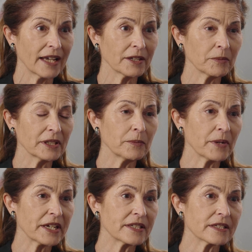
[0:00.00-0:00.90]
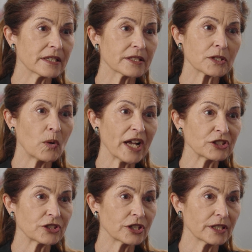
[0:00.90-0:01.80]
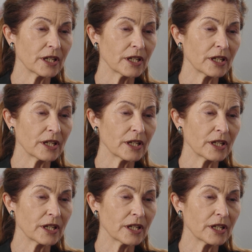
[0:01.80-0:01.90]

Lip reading: And it really raises this question